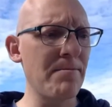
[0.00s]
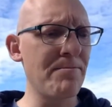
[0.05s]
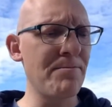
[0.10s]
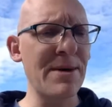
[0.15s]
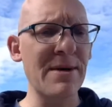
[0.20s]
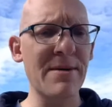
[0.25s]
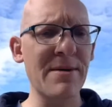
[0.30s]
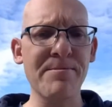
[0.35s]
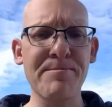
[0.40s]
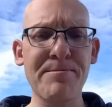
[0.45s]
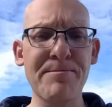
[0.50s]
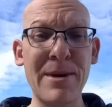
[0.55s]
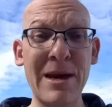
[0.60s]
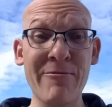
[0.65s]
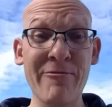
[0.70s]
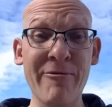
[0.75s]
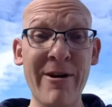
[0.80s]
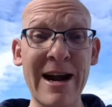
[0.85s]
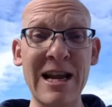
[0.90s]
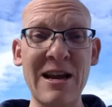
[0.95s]
be
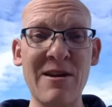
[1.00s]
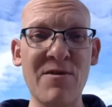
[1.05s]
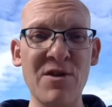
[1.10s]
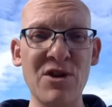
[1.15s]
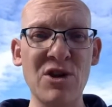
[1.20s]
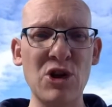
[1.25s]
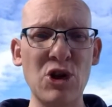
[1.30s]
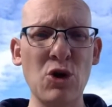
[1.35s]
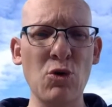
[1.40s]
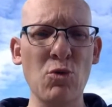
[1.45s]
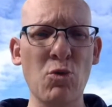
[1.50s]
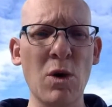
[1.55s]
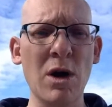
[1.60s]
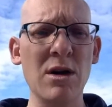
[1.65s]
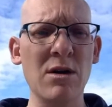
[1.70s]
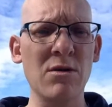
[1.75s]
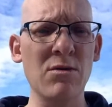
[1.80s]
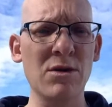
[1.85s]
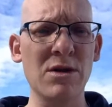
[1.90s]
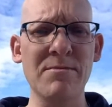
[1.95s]
ready for the new
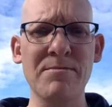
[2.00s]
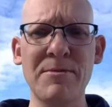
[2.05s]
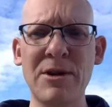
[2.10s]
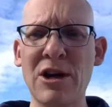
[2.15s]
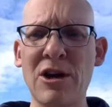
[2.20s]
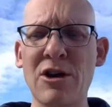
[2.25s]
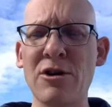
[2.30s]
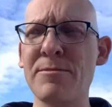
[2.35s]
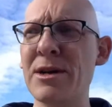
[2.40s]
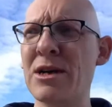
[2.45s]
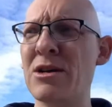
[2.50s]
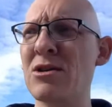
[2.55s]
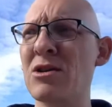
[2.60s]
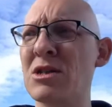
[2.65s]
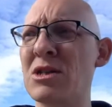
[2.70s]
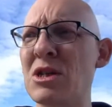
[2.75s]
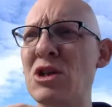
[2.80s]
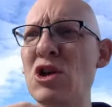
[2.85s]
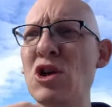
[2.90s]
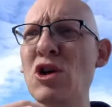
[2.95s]
world, you know,
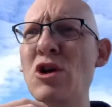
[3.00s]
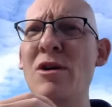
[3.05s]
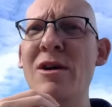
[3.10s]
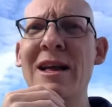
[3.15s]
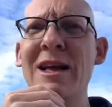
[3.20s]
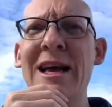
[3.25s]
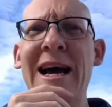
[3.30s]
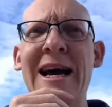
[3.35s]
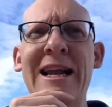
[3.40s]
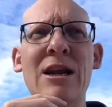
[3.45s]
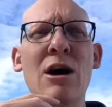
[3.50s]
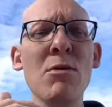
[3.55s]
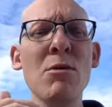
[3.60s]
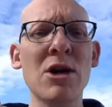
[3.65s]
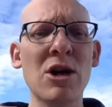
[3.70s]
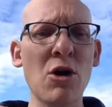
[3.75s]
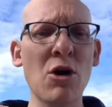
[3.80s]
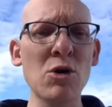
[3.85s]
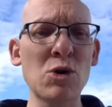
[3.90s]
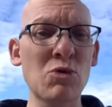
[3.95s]
because and no
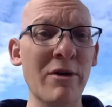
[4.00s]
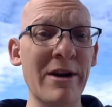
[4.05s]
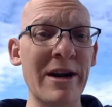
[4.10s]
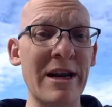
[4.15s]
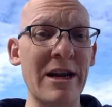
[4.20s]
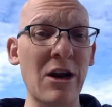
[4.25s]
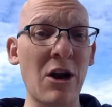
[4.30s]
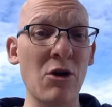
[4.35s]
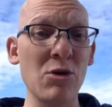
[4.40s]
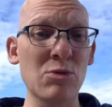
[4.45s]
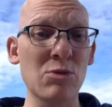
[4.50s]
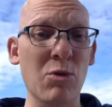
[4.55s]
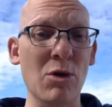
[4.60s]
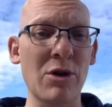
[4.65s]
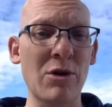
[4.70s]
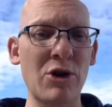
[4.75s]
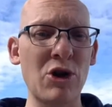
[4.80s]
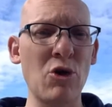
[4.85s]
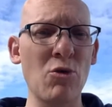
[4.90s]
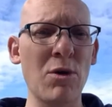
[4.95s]
one really knows what
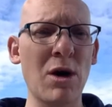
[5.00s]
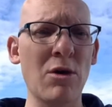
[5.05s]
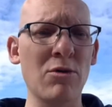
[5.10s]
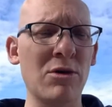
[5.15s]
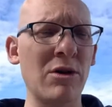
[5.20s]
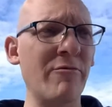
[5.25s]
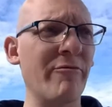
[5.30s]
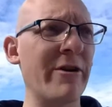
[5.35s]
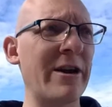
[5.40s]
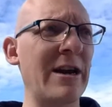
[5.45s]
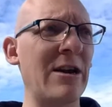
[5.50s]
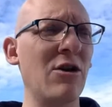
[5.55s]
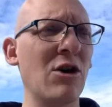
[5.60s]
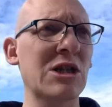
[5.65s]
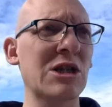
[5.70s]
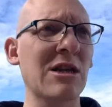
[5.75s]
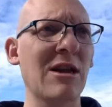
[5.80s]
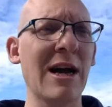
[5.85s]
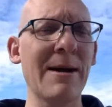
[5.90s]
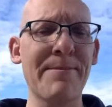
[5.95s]
the new world really
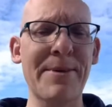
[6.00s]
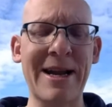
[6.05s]
looks like.